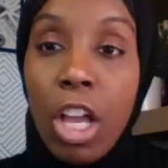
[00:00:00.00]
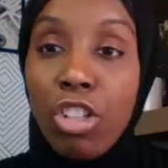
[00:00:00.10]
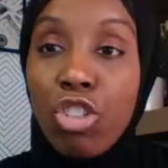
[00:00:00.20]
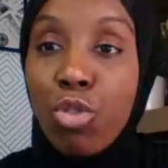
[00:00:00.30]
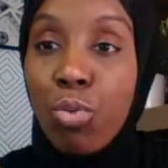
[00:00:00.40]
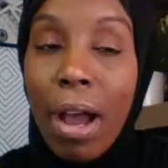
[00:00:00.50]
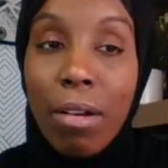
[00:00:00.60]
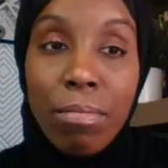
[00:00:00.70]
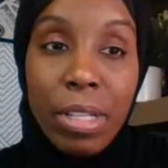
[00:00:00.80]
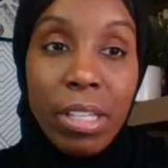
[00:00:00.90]
Drop
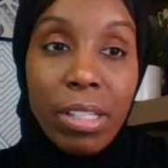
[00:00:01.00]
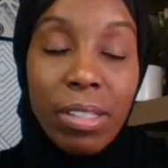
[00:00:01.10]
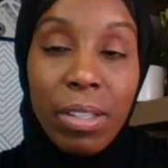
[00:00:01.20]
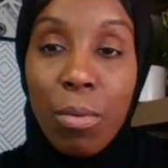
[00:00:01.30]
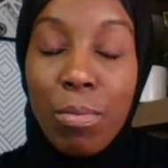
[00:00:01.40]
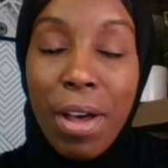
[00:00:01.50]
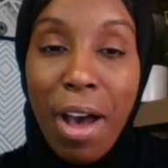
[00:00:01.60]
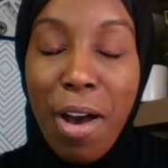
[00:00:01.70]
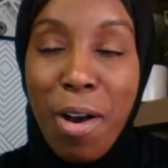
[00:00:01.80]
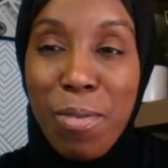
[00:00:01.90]
me some
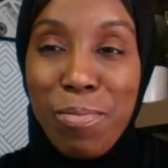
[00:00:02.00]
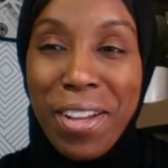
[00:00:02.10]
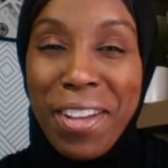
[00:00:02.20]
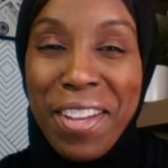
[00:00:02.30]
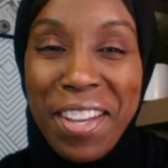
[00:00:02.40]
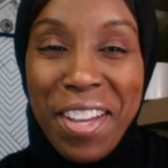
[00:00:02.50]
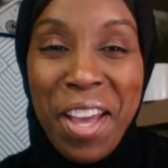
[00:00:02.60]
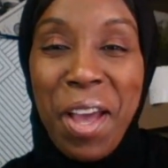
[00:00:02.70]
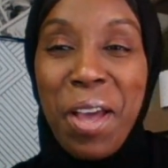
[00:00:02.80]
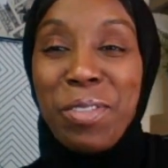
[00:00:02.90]

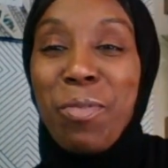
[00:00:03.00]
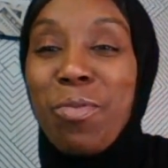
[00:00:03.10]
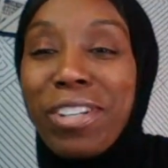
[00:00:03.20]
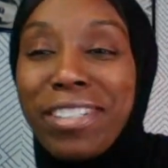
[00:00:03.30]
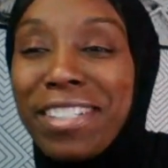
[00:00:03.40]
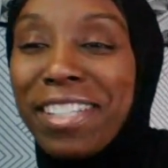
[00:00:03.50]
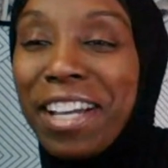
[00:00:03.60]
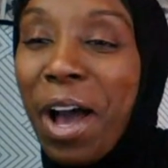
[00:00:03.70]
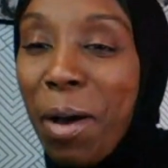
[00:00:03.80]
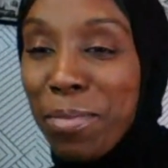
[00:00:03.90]
questions and
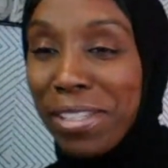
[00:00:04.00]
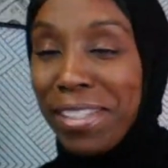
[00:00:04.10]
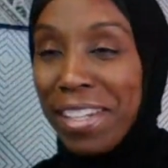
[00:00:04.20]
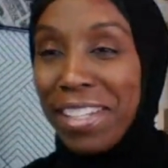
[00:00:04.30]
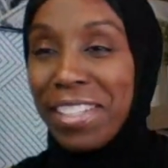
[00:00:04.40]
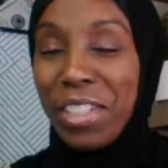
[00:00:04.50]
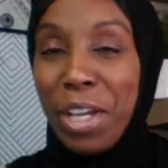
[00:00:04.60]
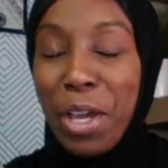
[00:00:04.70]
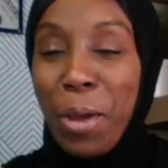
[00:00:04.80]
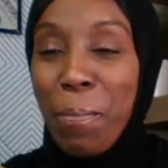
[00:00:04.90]
comments in the
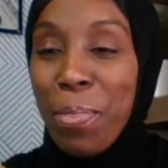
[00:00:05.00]
chat.